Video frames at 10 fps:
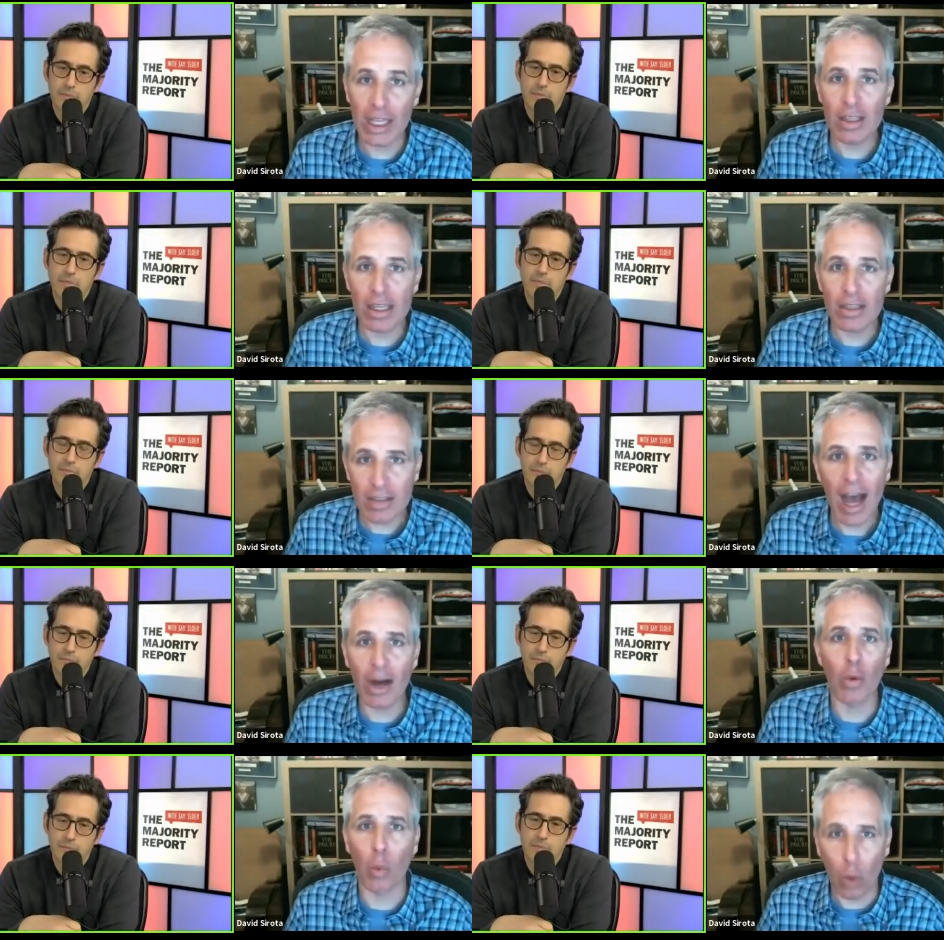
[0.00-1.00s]
Speaker 1: in the
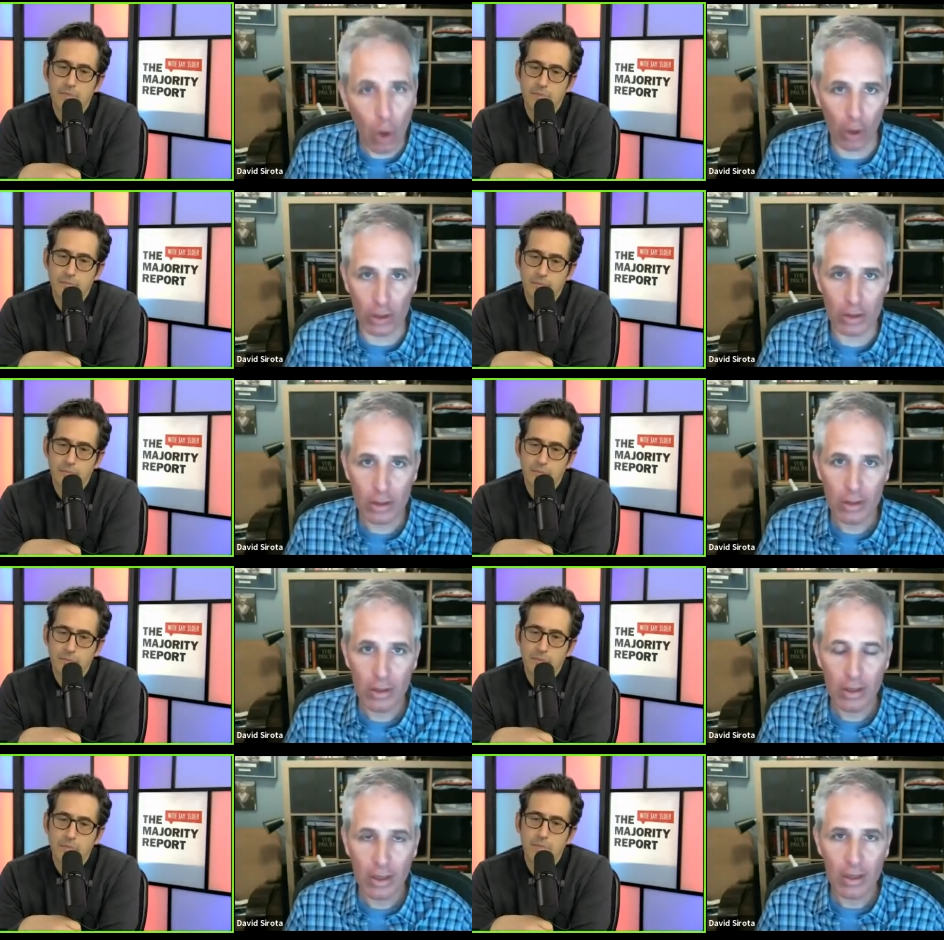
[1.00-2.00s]
entire world
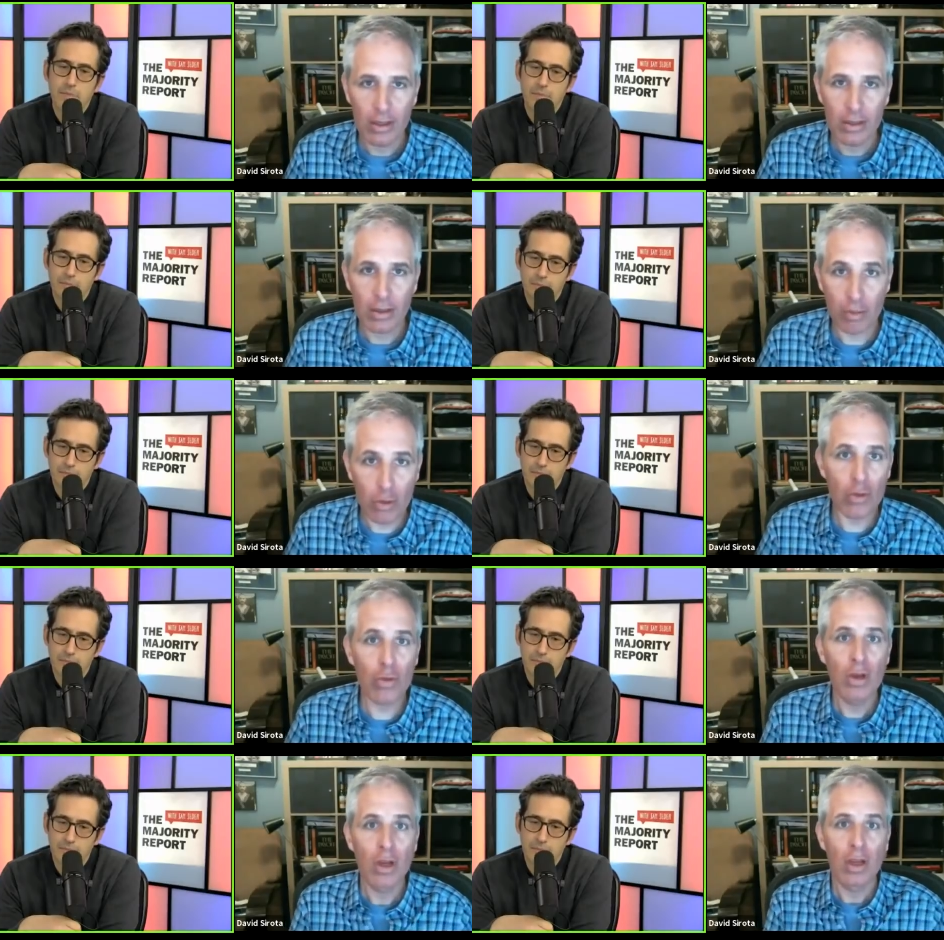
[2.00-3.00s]

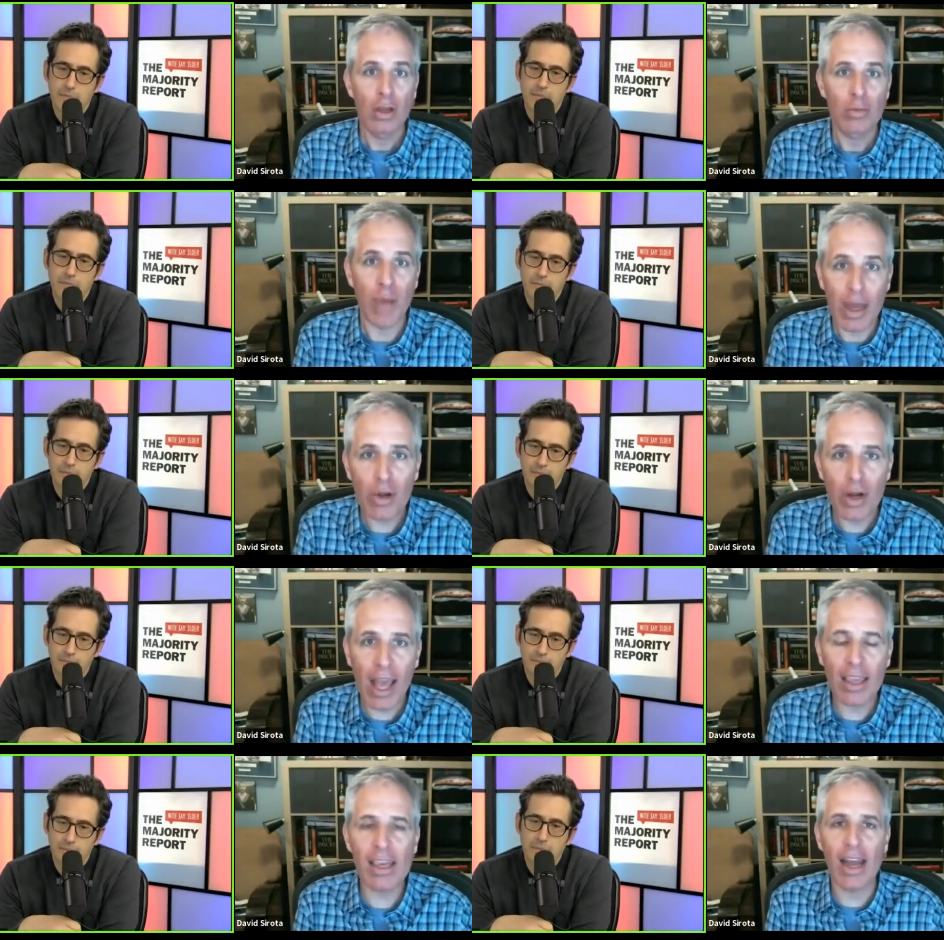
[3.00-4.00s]
through Ben
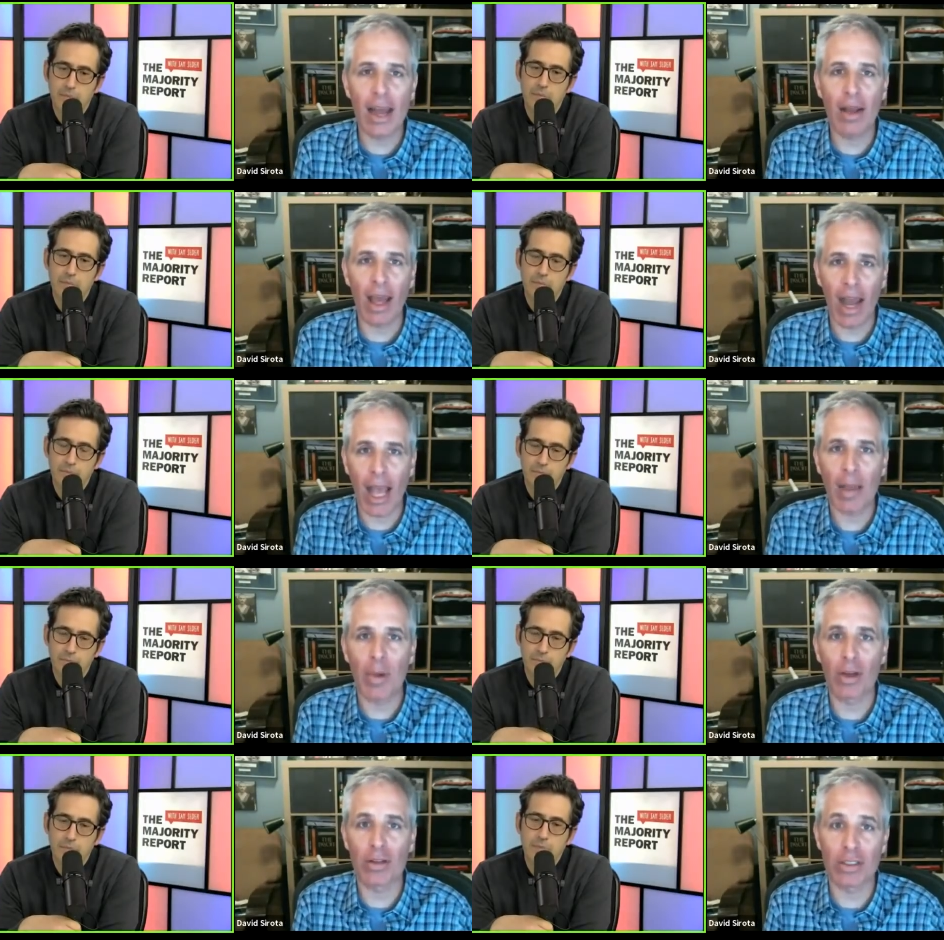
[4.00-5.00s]
Bernanke and Hank
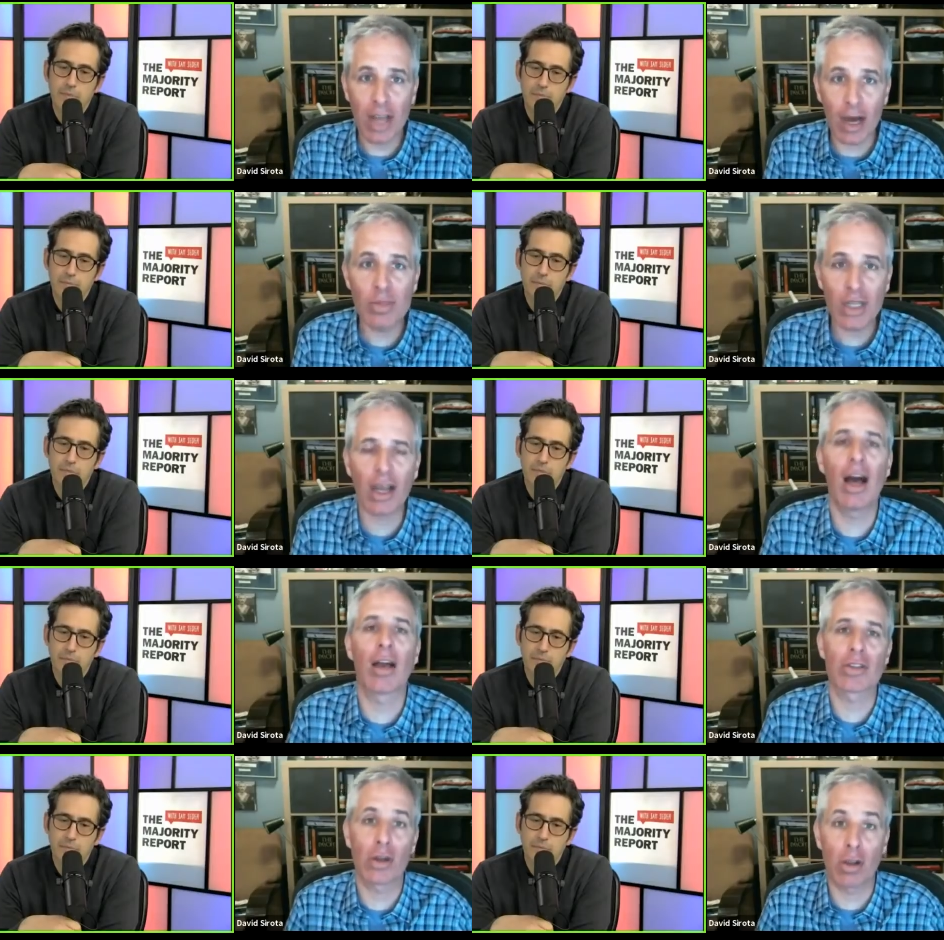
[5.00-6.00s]
Paulson come to
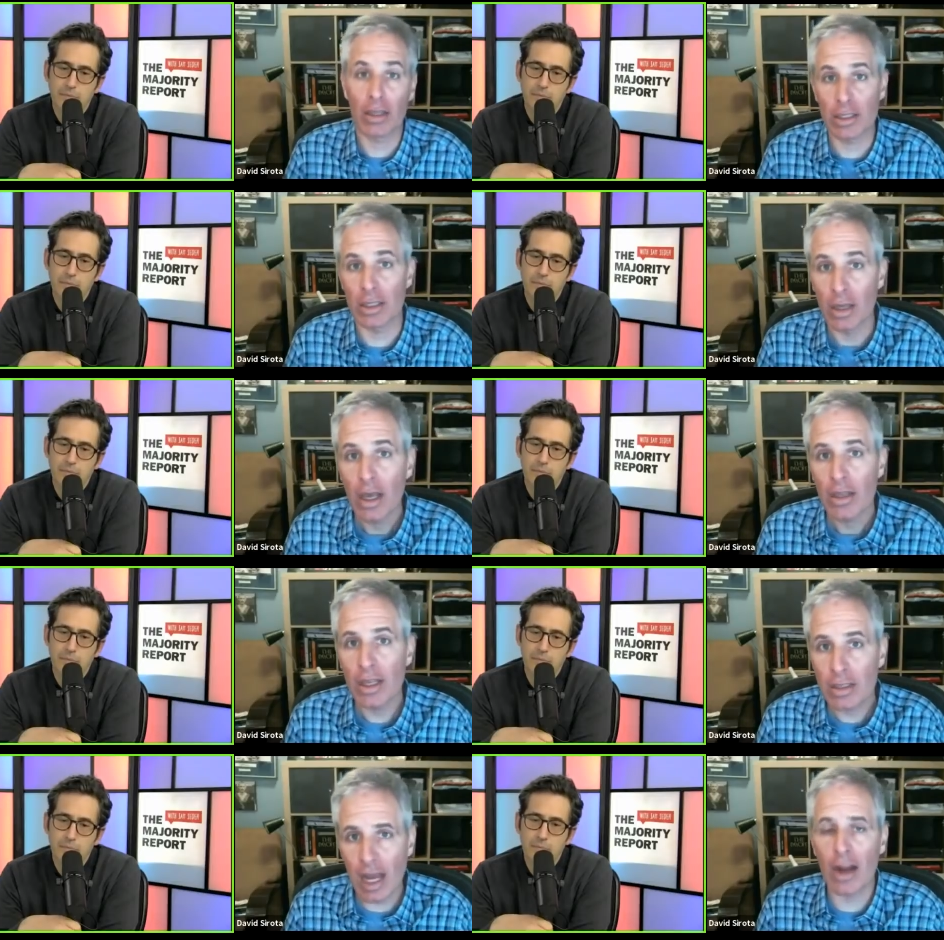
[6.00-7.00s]
Congress and are like, listen,
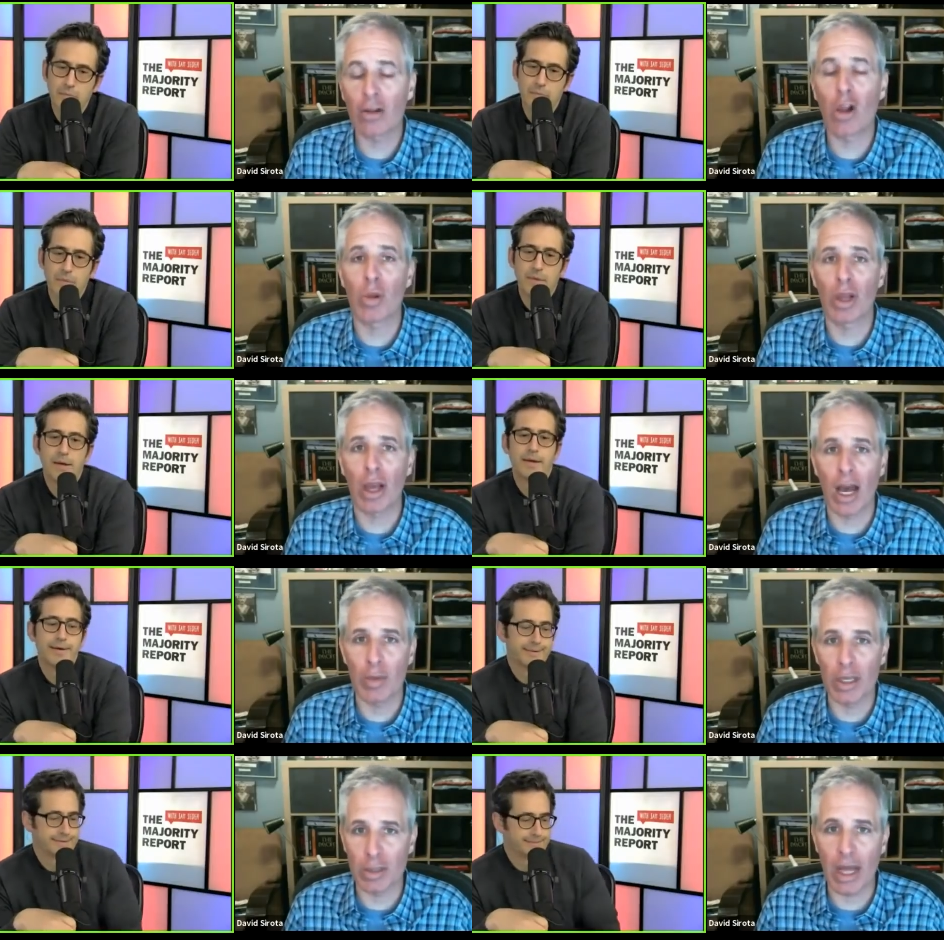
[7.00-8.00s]
the entire global
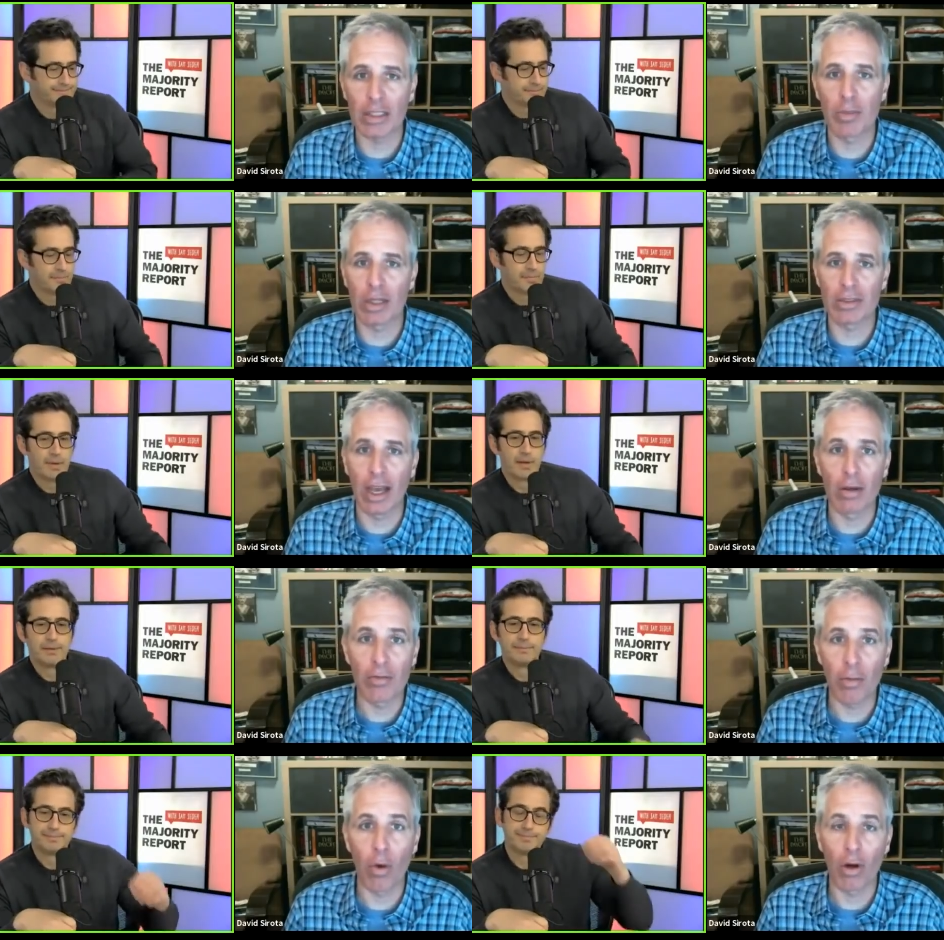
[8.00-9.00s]
economy is about to melt down
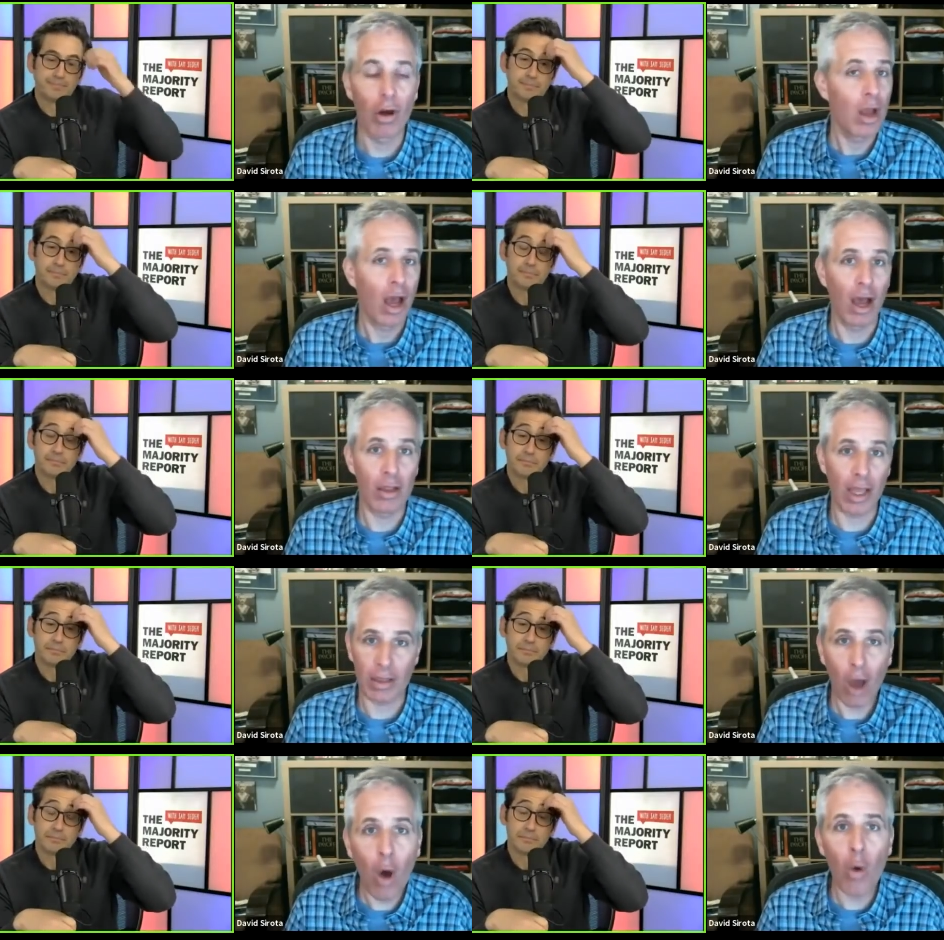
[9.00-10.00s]
for
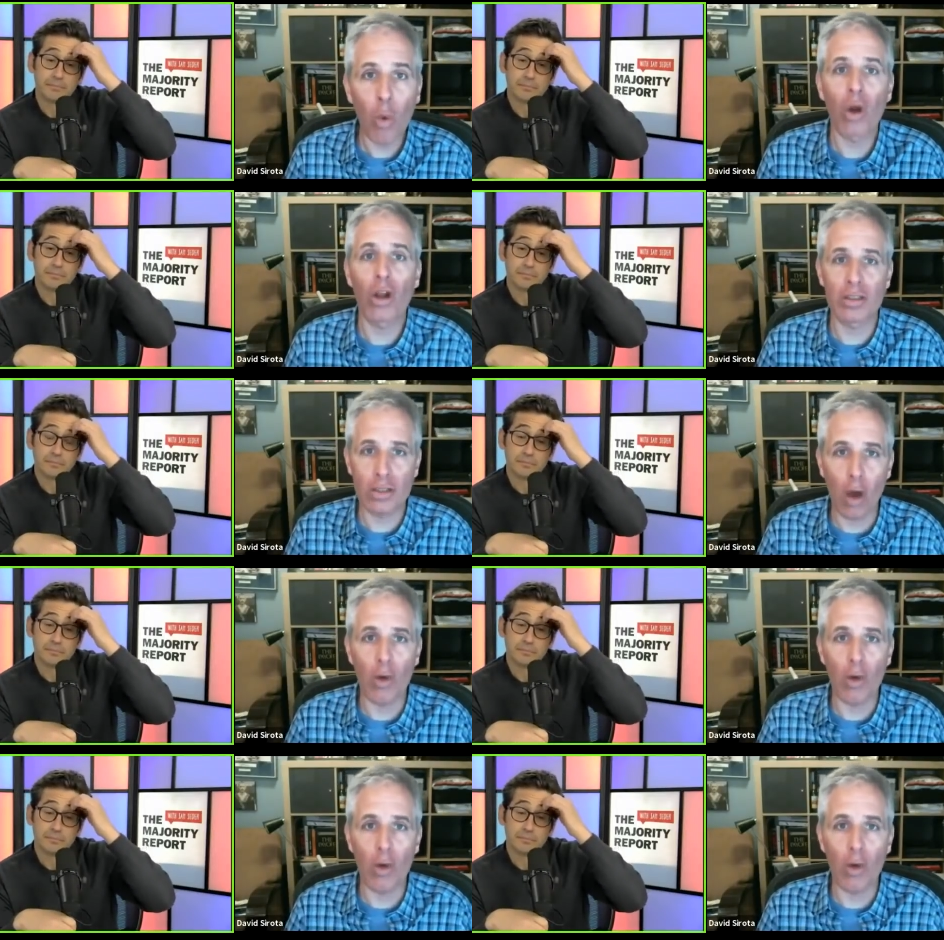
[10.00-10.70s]
like the whole world is